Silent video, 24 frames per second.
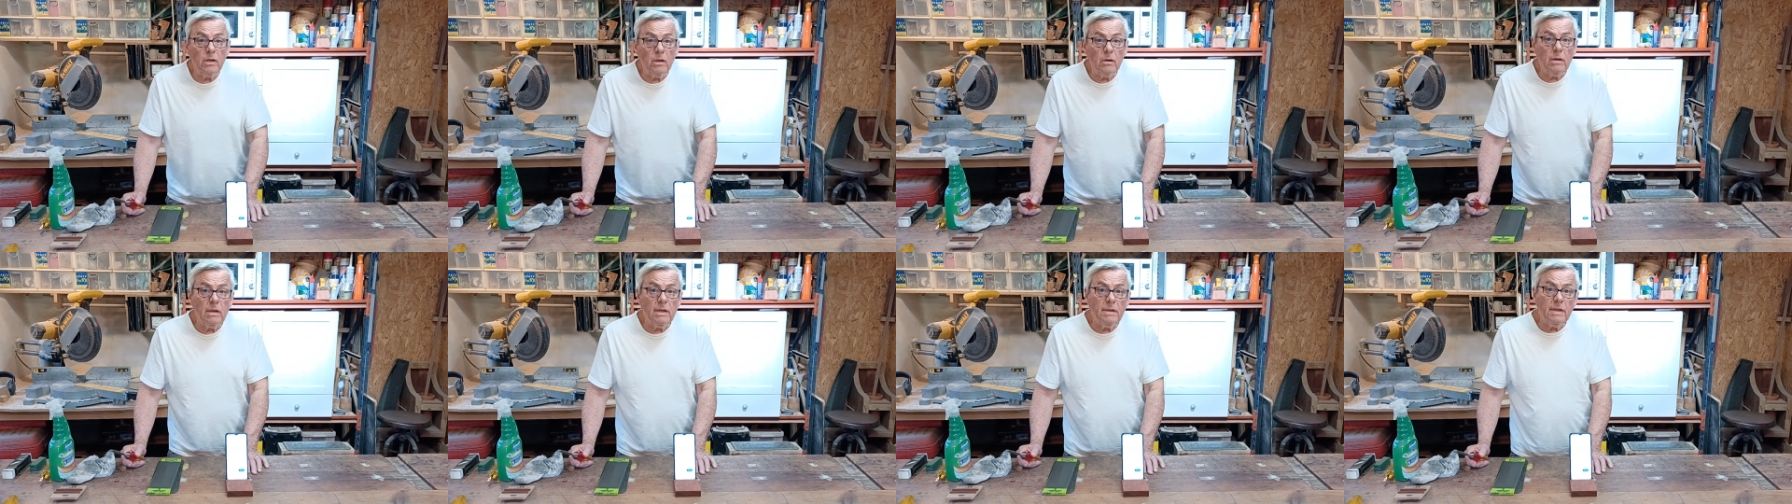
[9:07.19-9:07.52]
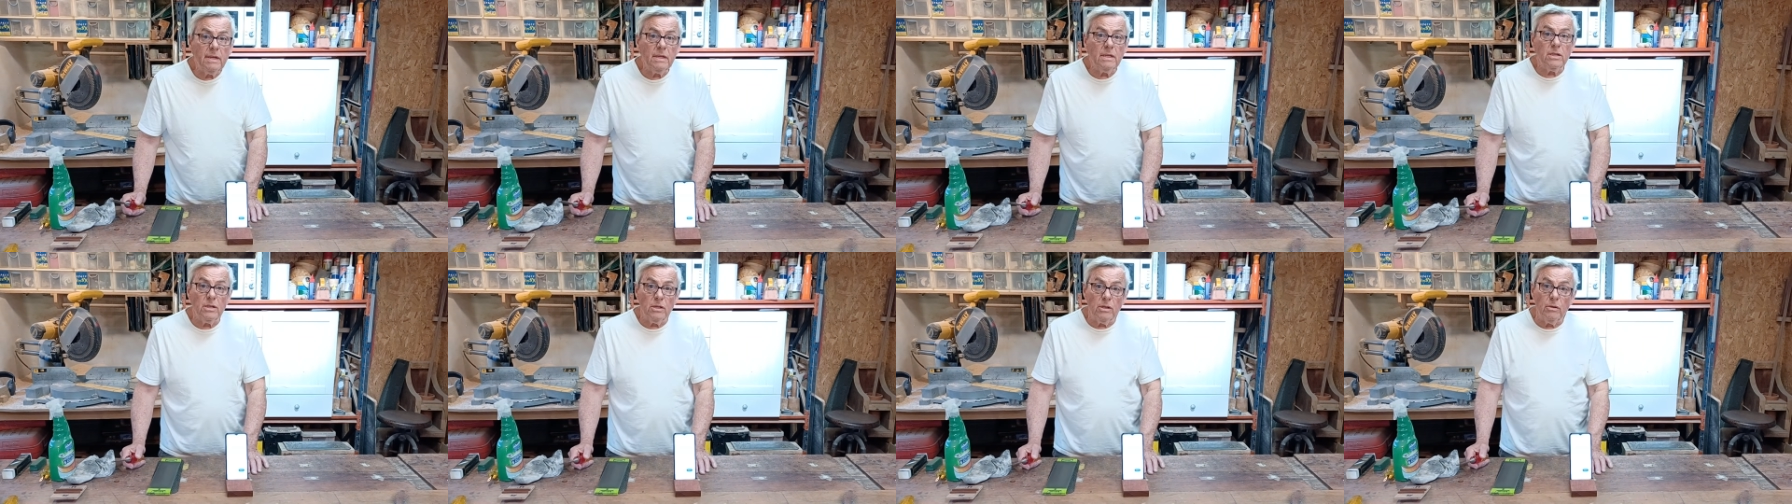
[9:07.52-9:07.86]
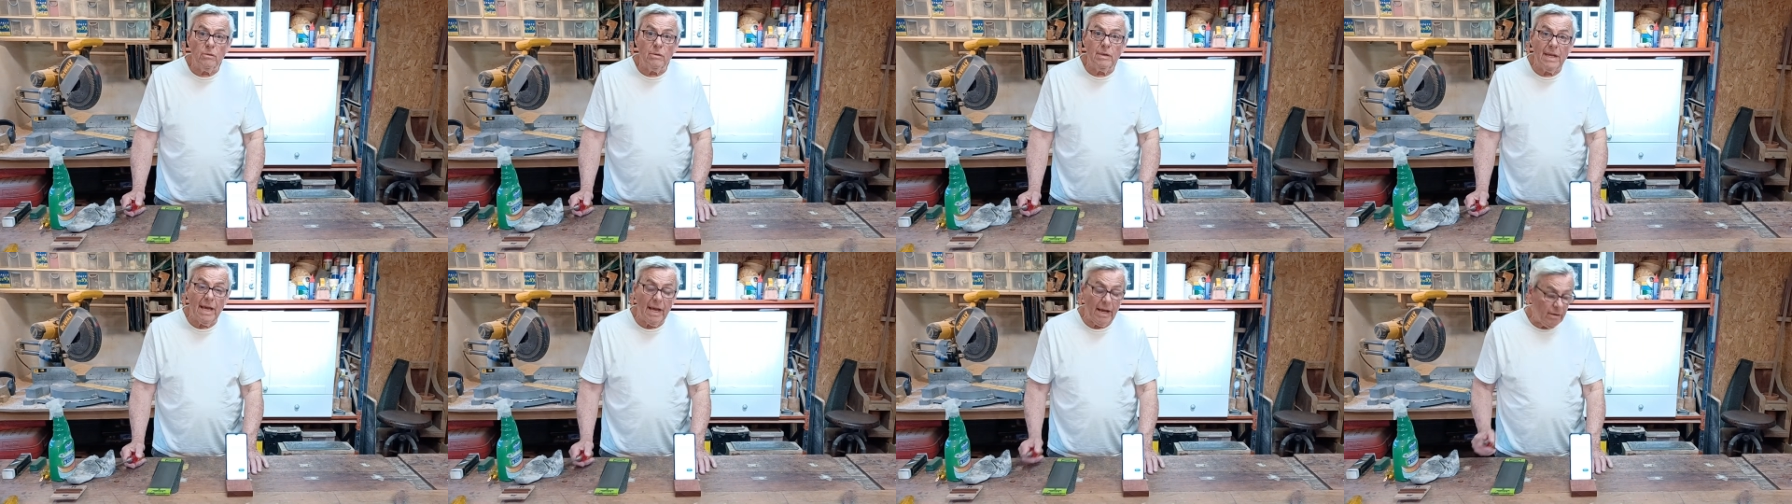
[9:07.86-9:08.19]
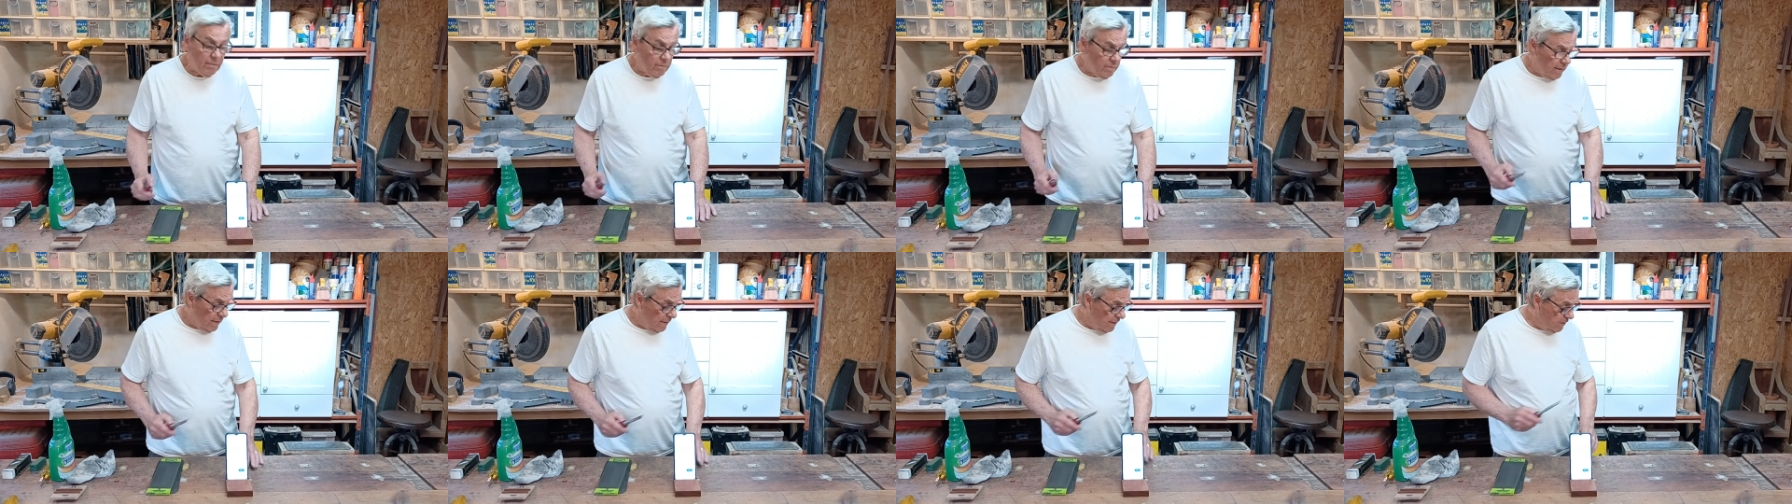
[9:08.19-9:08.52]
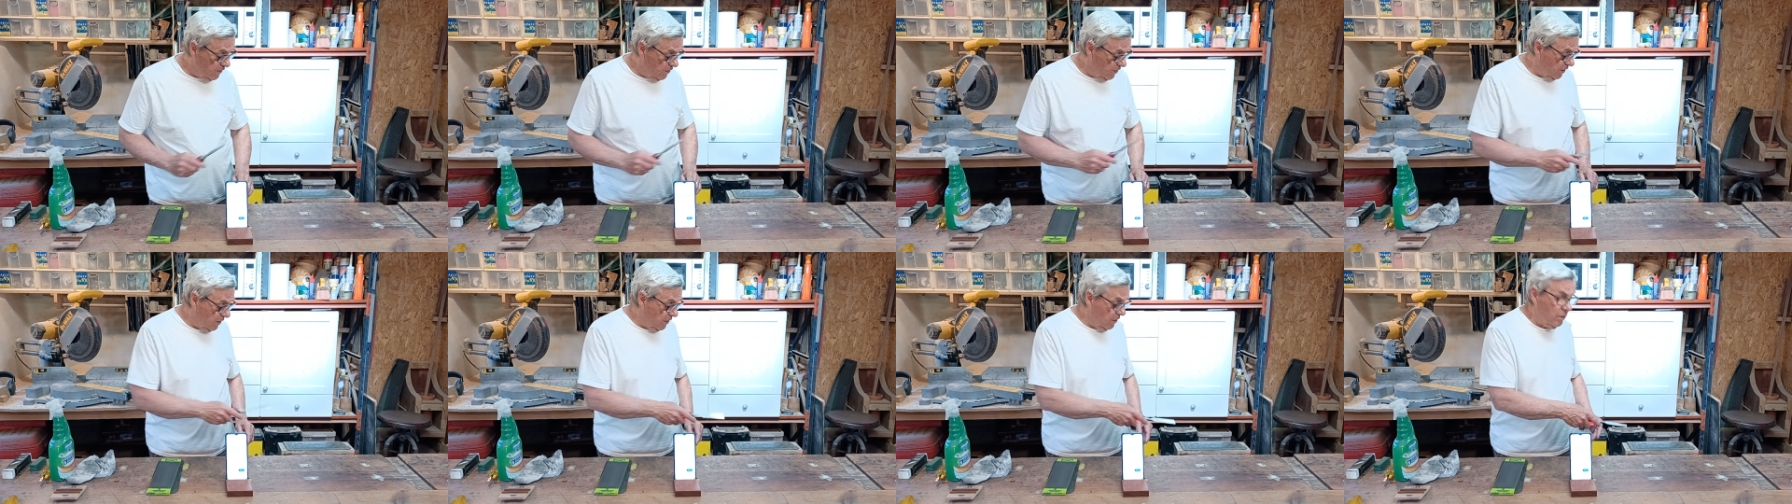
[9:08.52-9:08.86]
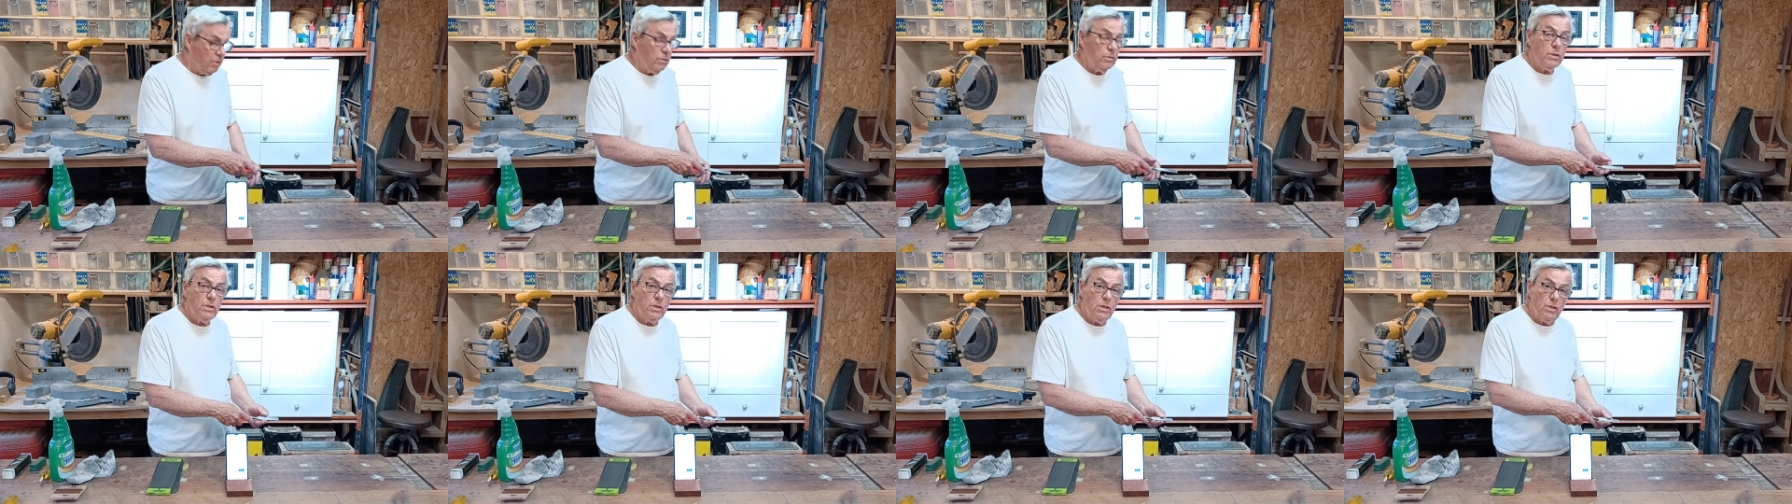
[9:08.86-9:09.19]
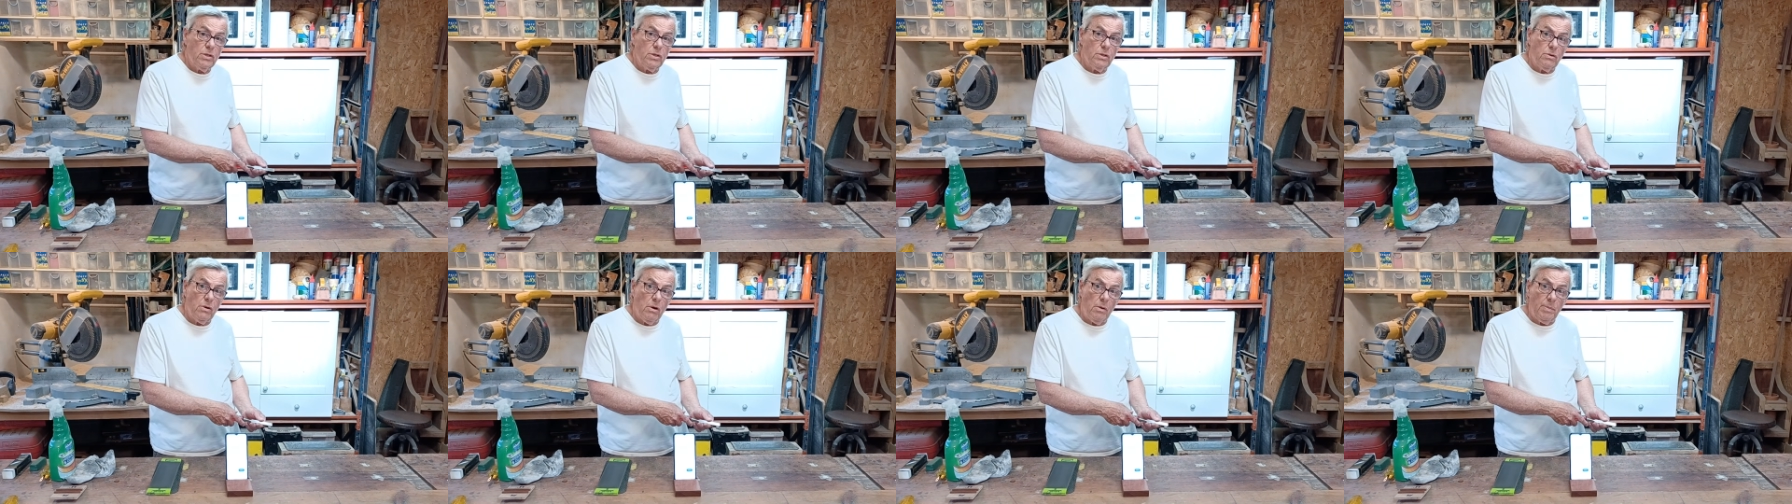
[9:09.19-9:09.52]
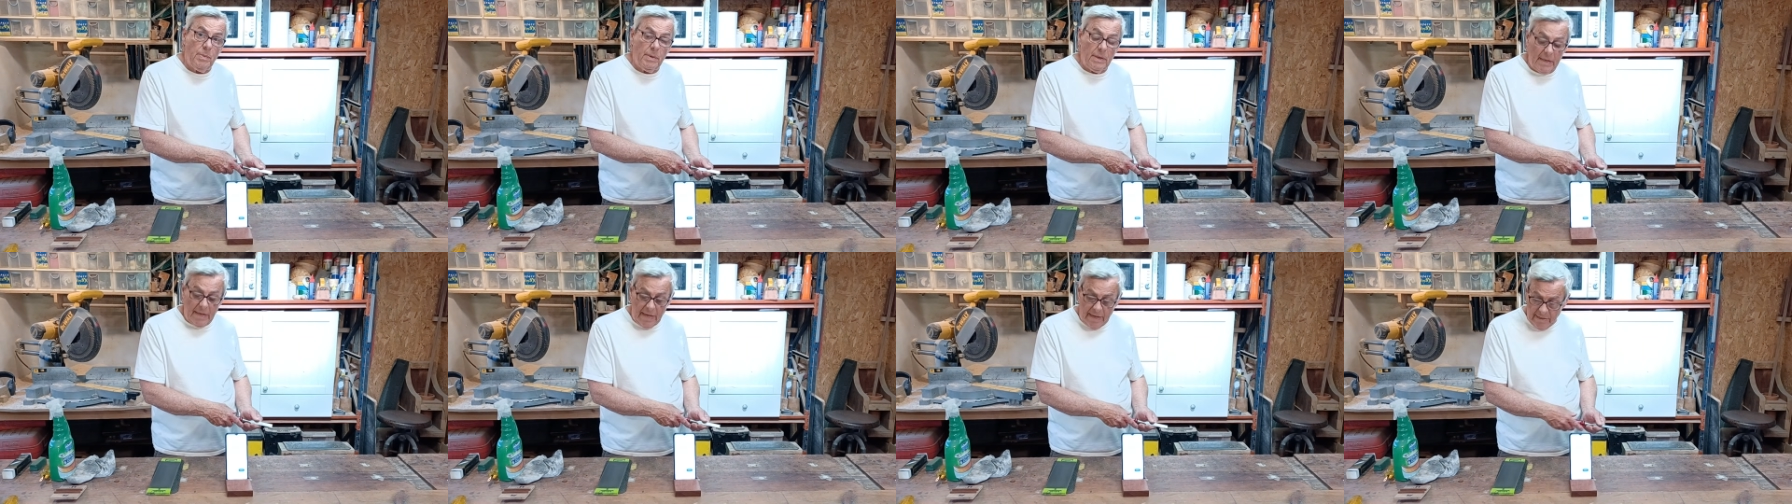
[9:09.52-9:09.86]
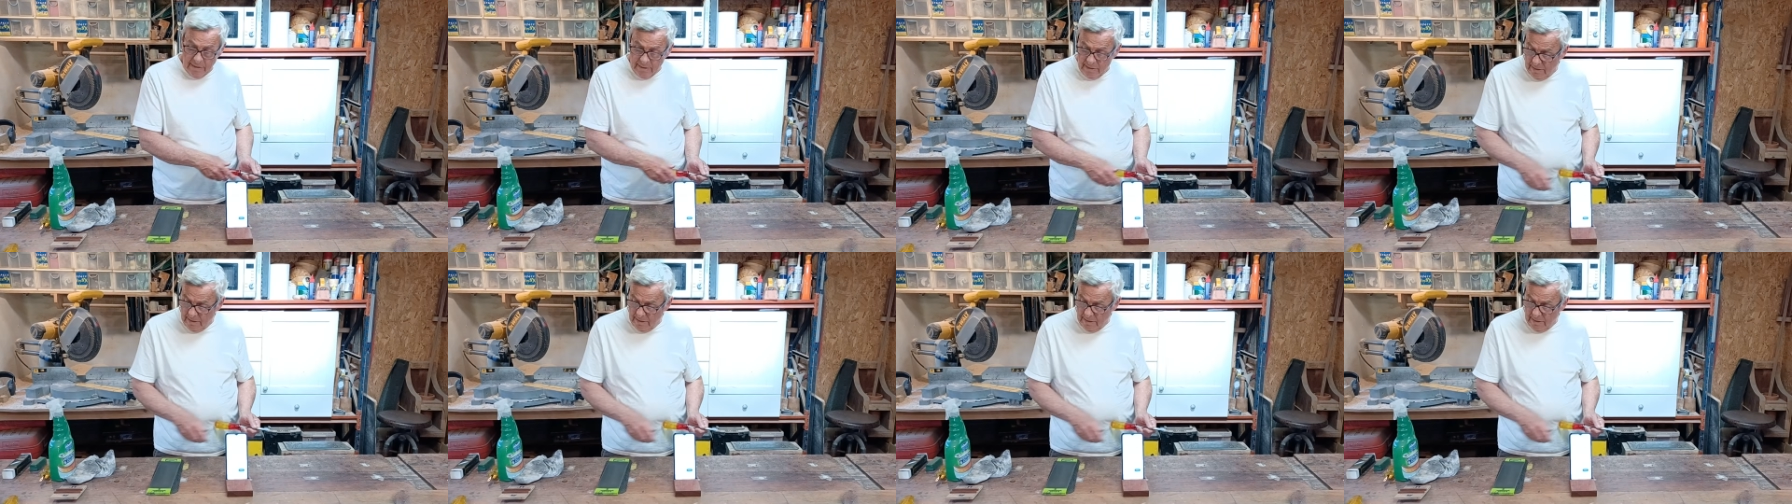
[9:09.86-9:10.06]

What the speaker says: only thing to do now is to use the strop again,